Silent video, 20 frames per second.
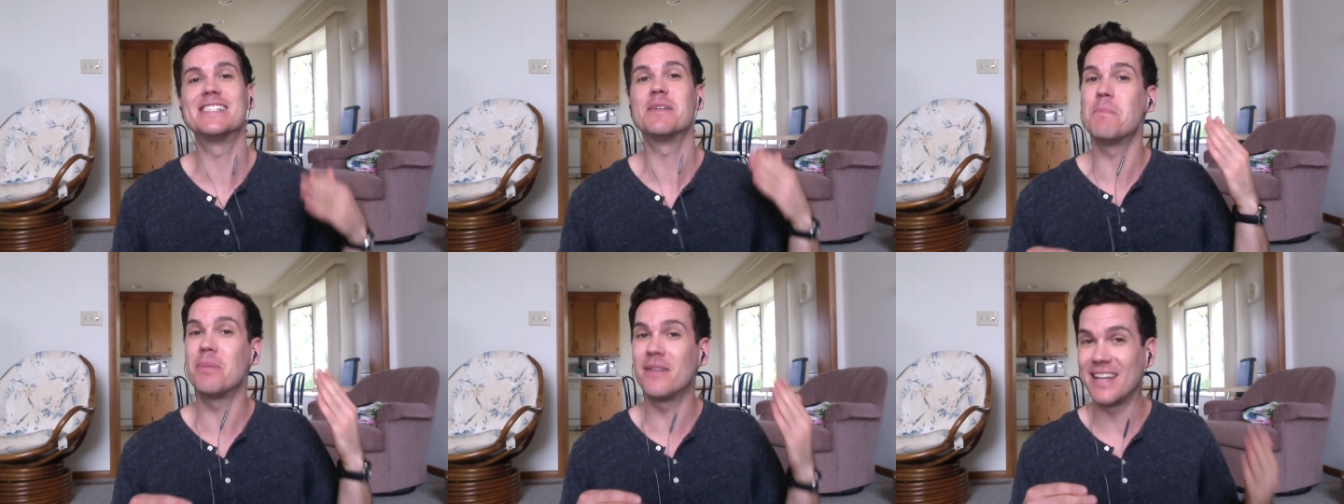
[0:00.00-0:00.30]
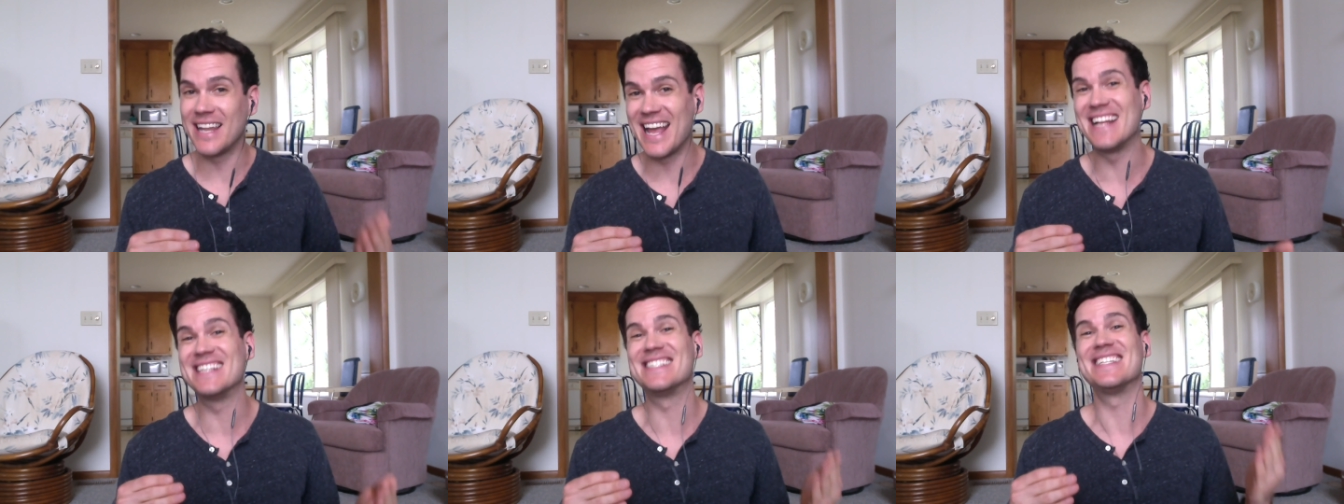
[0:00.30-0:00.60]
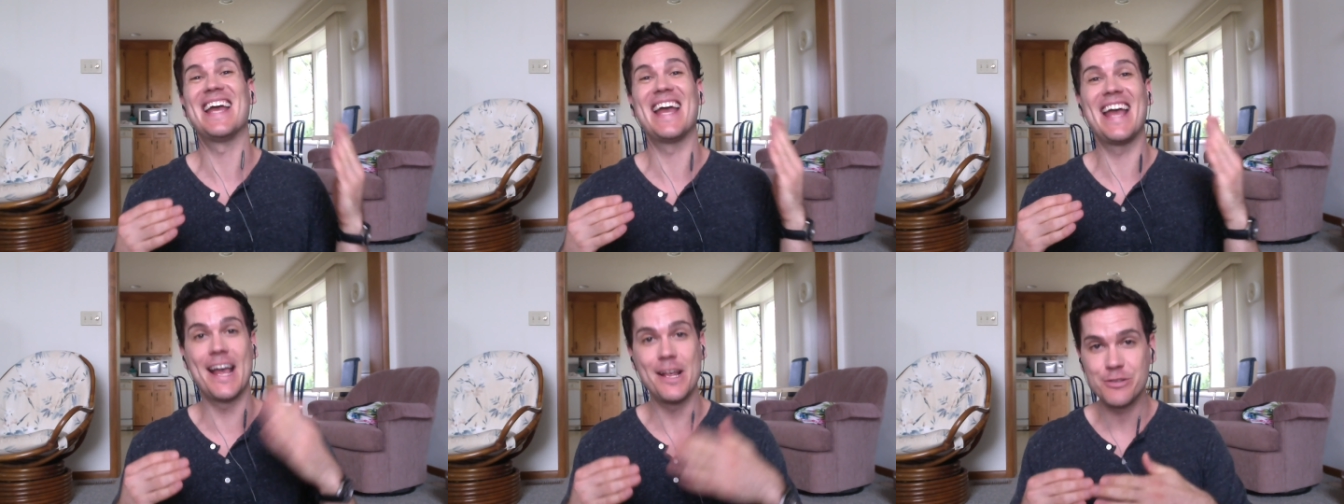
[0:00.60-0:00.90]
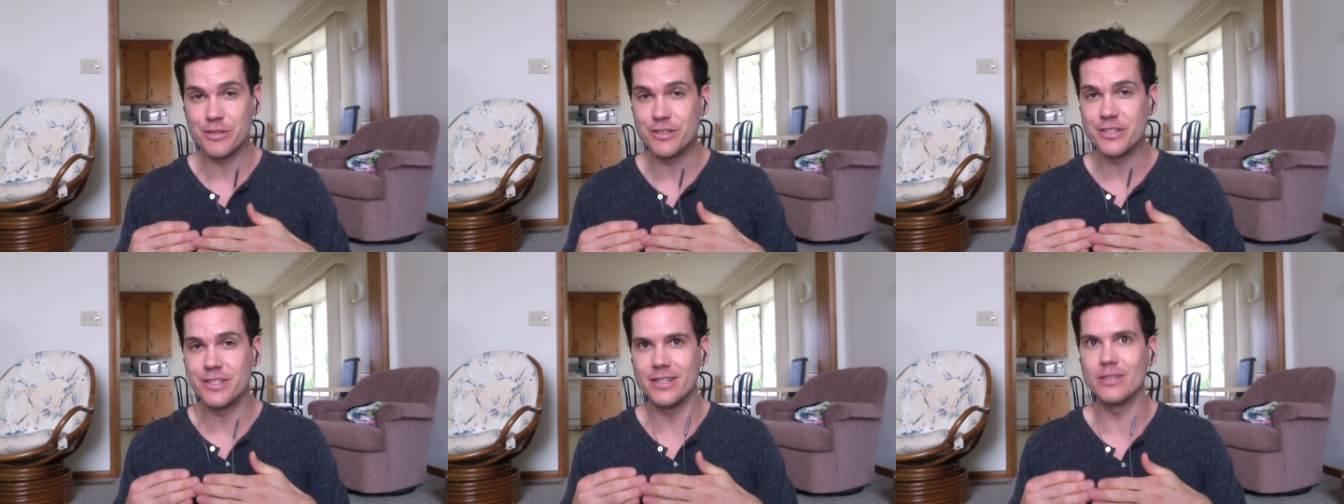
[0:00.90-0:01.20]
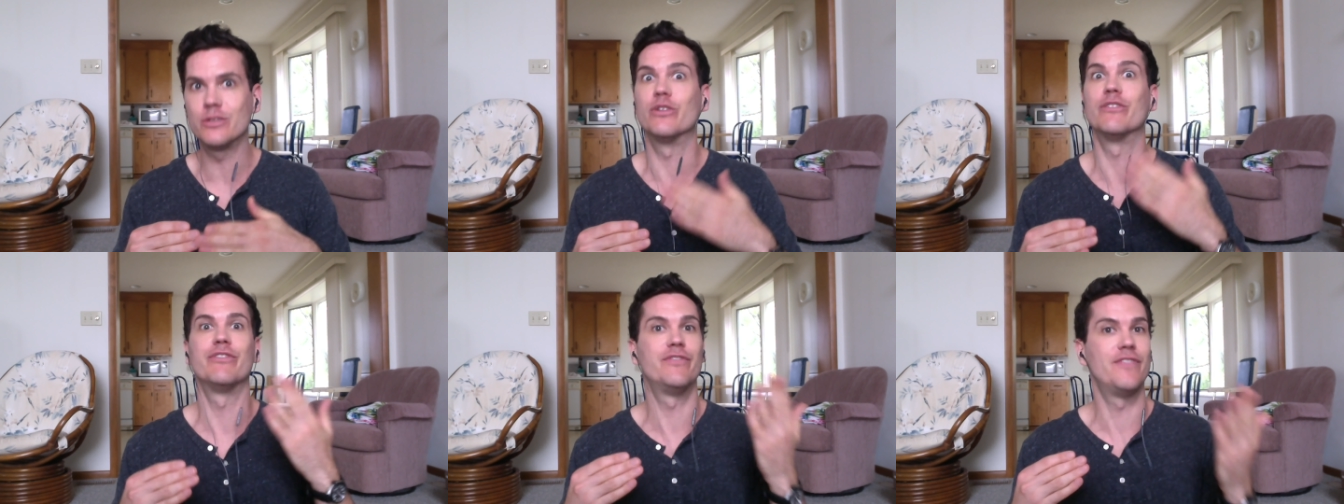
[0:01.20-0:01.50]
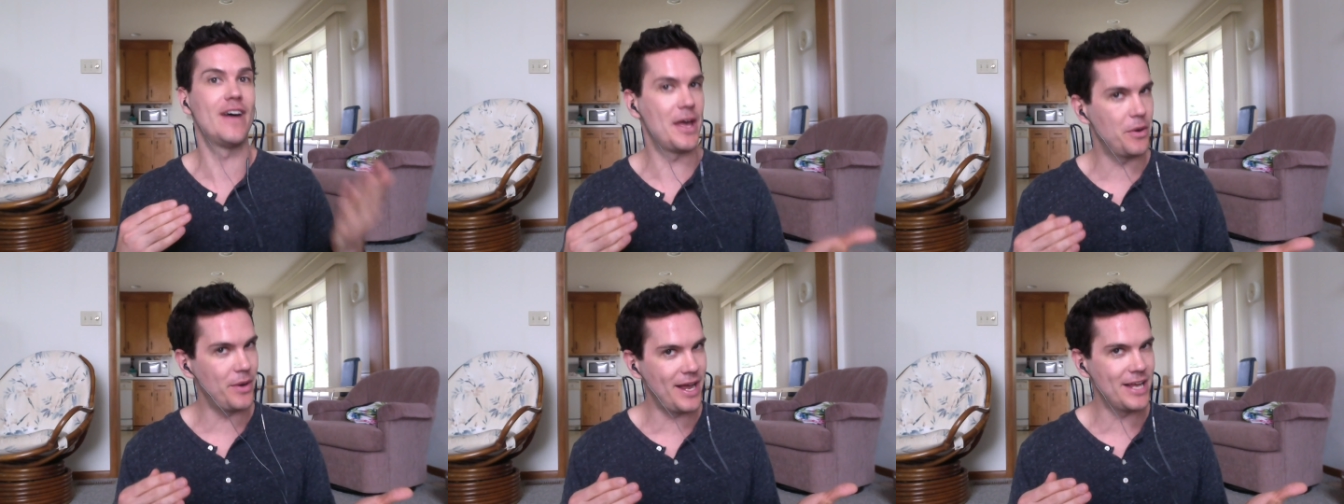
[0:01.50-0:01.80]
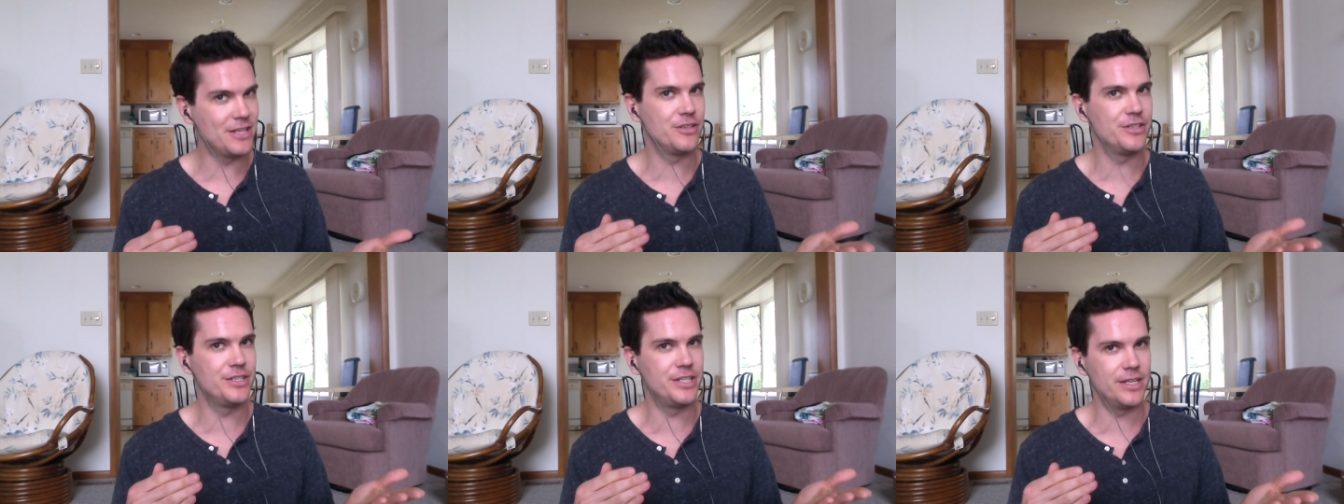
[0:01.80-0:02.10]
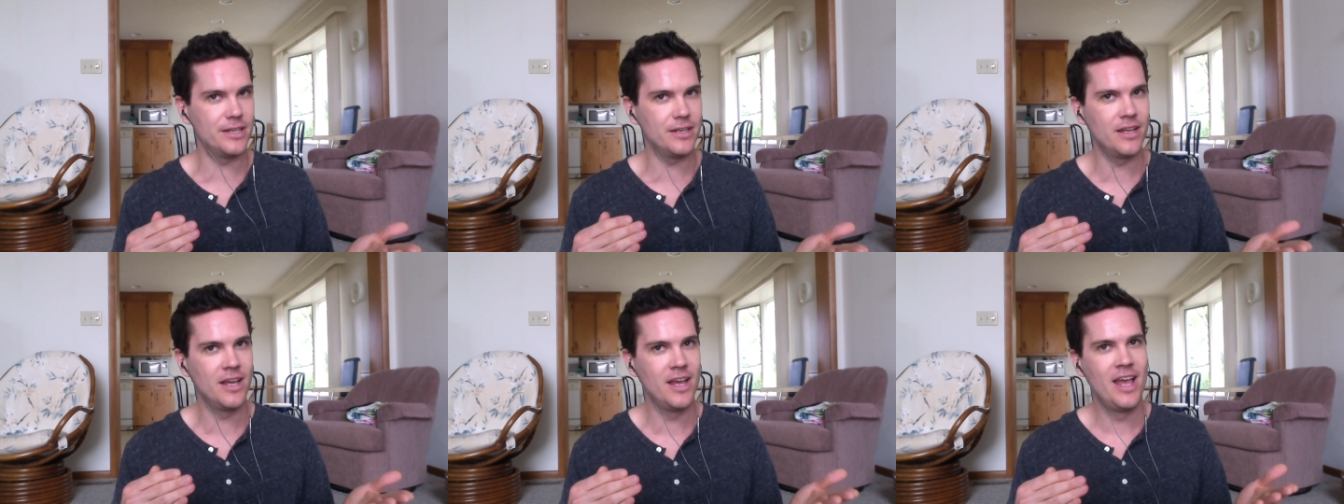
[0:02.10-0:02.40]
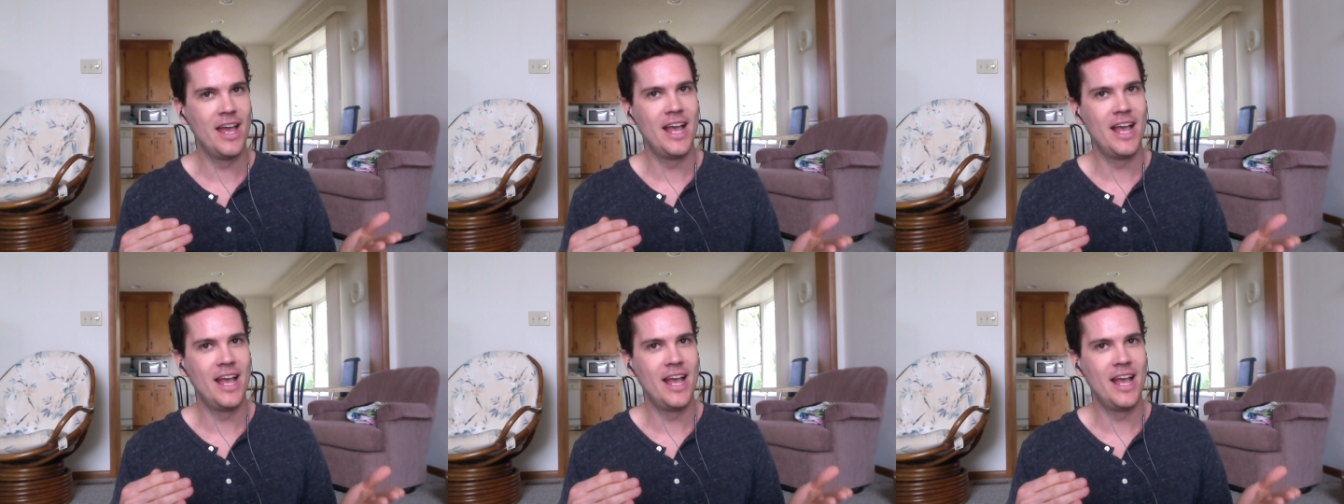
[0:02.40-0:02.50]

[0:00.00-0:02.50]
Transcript: a plant estrogen called phytoestrogen.